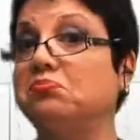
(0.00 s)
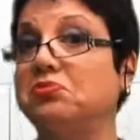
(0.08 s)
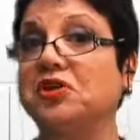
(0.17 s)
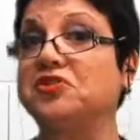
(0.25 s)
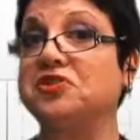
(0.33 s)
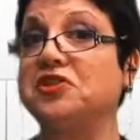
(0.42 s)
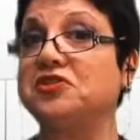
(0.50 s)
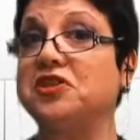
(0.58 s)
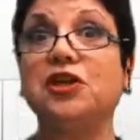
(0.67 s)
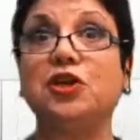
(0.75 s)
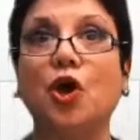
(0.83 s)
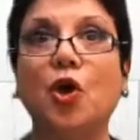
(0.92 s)
That's
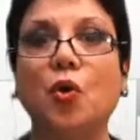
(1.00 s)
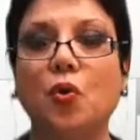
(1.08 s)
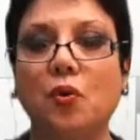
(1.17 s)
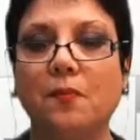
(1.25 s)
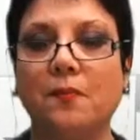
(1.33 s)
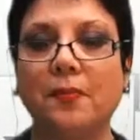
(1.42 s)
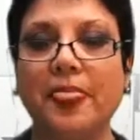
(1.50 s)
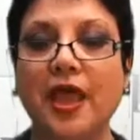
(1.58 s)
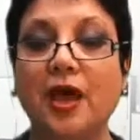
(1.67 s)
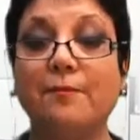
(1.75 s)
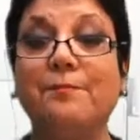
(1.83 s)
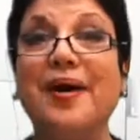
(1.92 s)
easy? No.
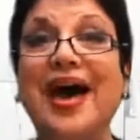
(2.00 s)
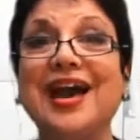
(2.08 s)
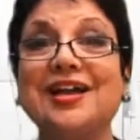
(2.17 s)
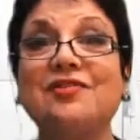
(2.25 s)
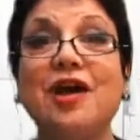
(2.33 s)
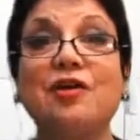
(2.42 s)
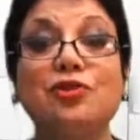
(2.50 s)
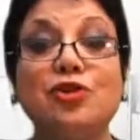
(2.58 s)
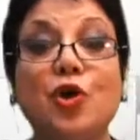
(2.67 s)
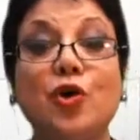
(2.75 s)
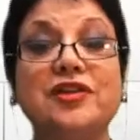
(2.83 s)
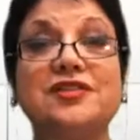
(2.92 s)

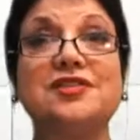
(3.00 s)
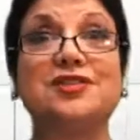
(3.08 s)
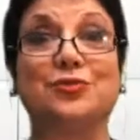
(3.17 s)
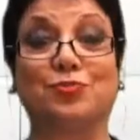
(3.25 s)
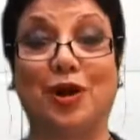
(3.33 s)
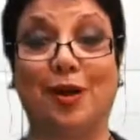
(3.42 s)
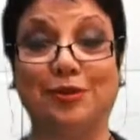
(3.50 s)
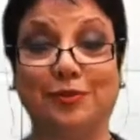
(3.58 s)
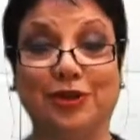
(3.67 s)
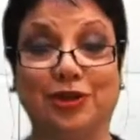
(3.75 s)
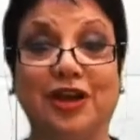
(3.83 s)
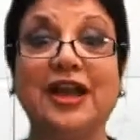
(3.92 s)
Background noise is a
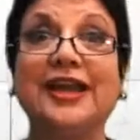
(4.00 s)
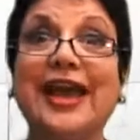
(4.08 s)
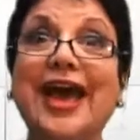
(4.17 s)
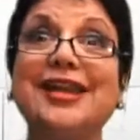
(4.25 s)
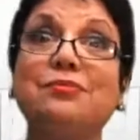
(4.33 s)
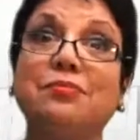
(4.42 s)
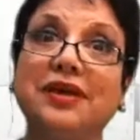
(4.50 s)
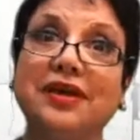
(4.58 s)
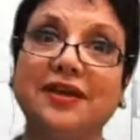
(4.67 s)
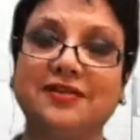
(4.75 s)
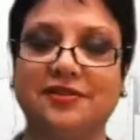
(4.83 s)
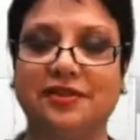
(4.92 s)
problem here, can
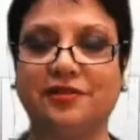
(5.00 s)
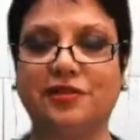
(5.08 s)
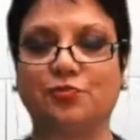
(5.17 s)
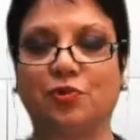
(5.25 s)
be a serious